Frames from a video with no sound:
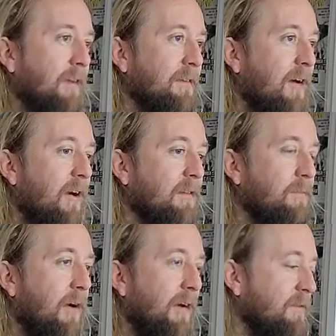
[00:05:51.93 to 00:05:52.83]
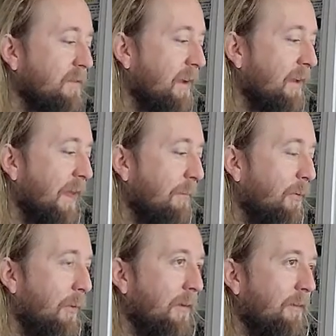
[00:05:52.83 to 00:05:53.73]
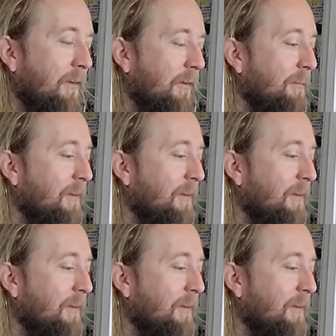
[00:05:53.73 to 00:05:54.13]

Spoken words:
is the hardest part, is just getting that pointer finger,